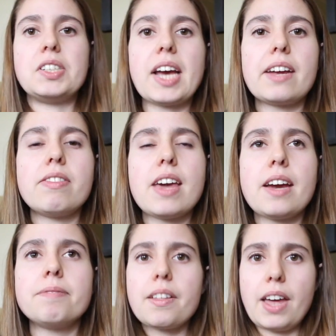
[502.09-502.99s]
The second
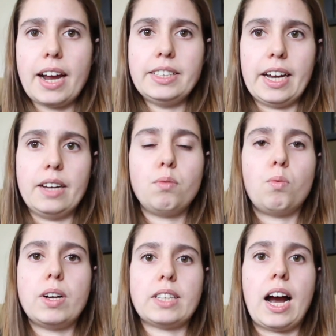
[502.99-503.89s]
thing that I did
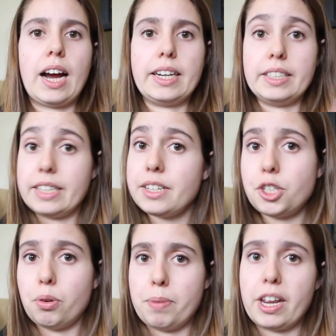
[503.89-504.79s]
was I did
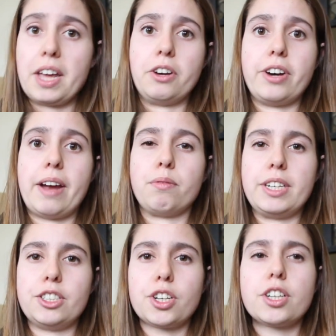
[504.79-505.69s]
do a bit of internet
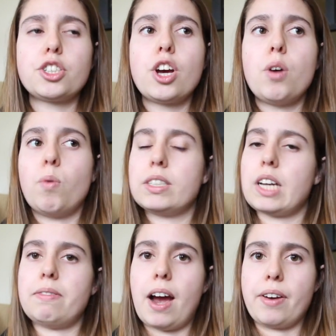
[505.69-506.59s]
research once
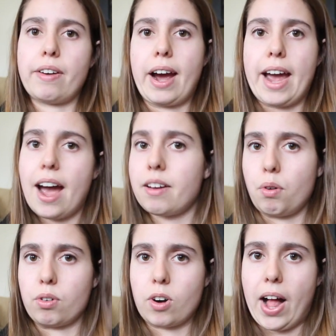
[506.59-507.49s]
I found out I
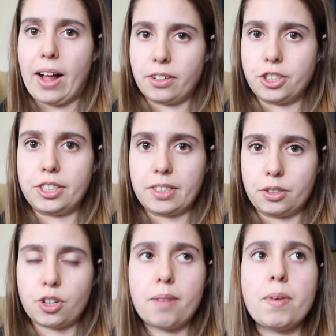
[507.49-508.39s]
had oral allergy
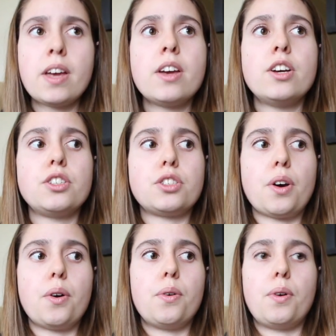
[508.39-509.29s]
syndrome.
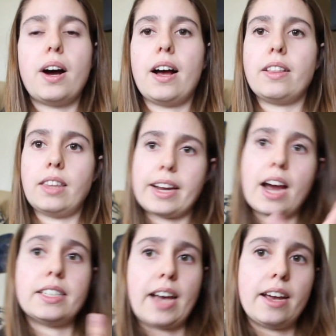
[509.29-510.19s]
So like
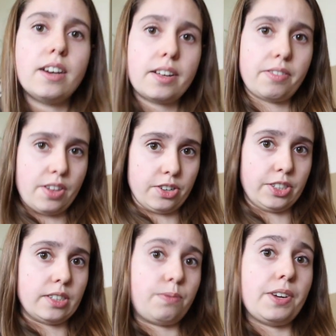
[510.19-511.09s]
I said,
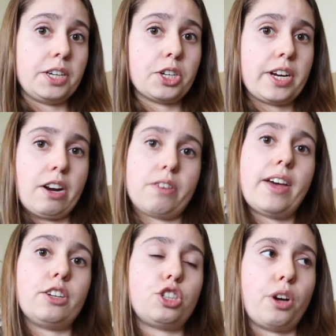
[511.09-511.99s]
there's this figure here
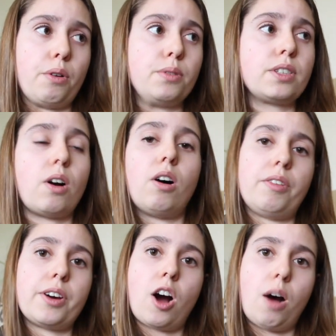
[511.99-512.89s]
that shows
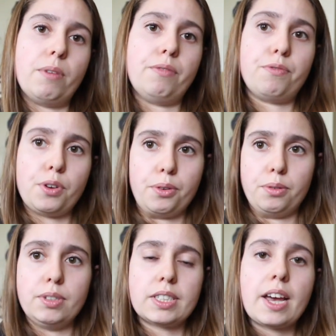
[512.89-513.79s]
all the common
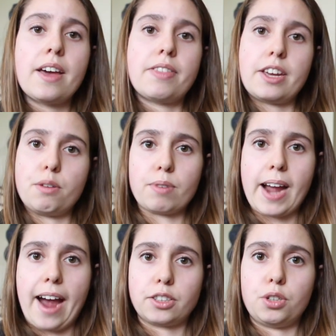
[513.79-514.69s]
foods that you
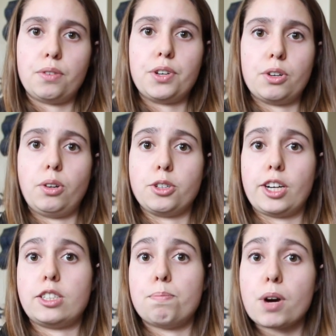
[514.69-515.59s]
react to if you're
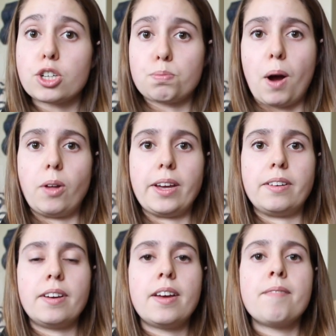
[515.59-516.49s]
allergic to birch pollen.
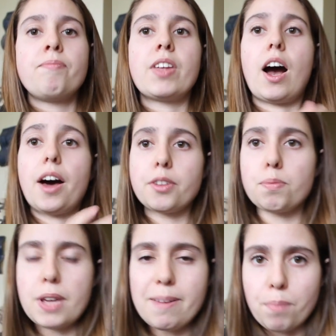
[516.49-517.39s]

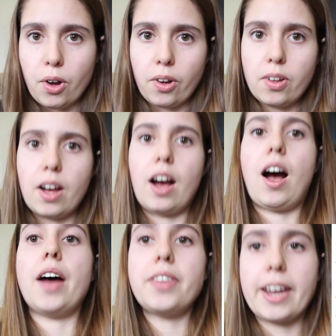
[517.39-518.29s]
Other people,
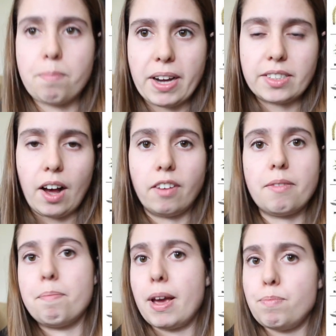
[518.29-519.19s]
unlike
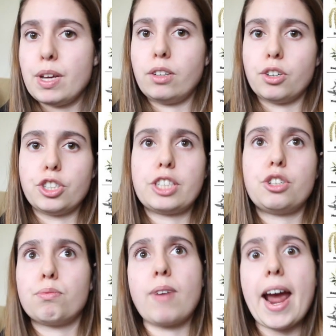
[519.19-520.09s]
myself, might be allergic
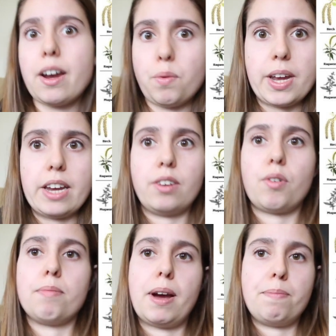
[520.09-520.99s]
to ragweed
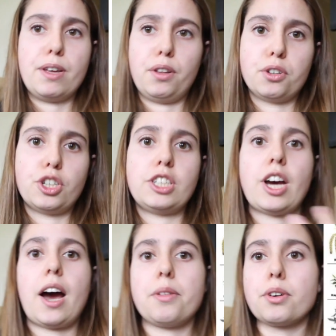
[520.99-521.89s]
or might be allergic
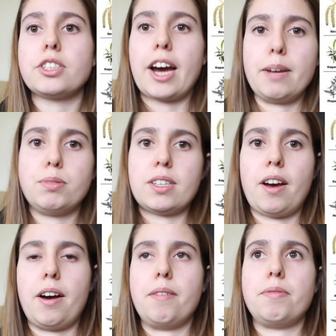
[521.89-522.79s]
to other types
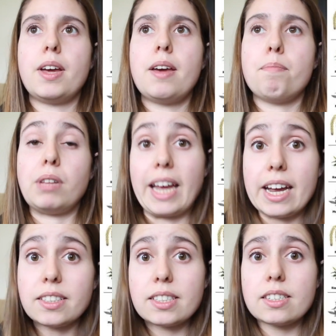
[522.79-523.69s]
of
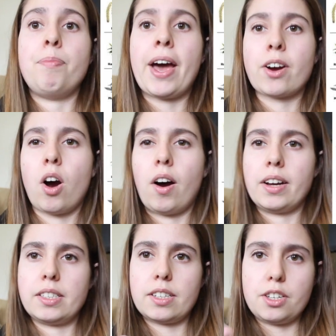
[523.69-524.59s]
plants that
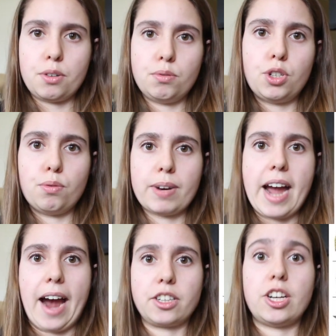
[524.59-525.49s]
cause you to
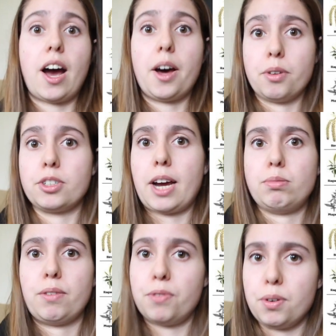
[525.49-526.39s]
react to other
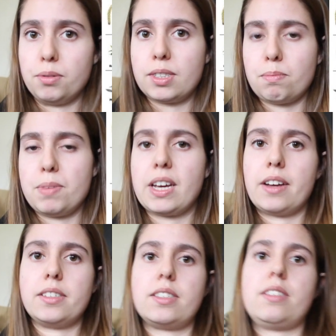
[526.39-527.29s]
types of foods
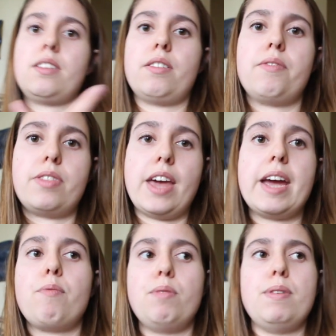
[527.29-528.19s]
because
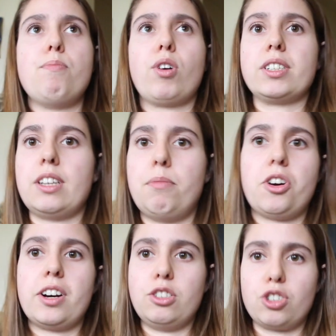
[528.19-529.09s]
they would be more
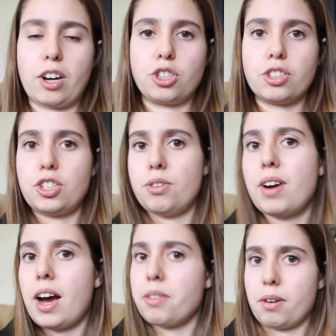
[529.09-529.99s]
similar in structure
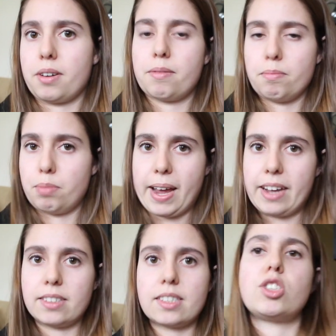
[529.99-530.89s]
to other
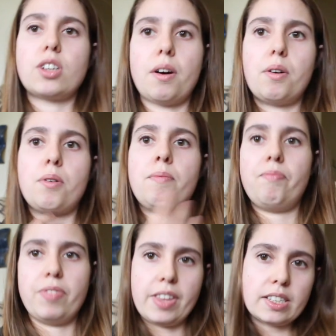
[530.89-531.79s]
plants. So
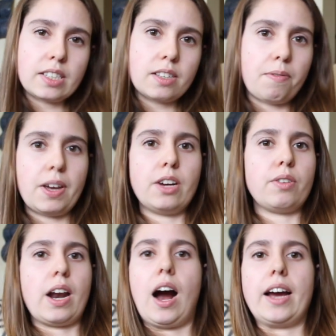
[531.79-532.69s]
this is a
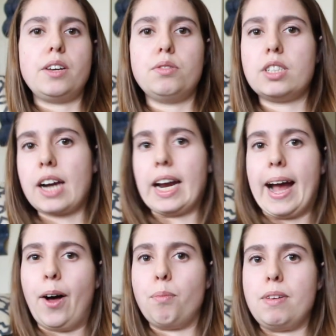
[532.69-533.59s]
figure that I use to kind
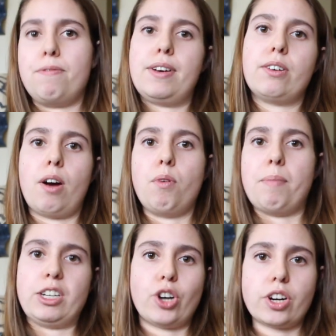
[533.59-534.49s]
of help me figure out what
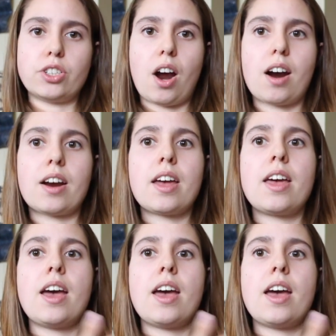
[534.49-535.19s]
my triggers are.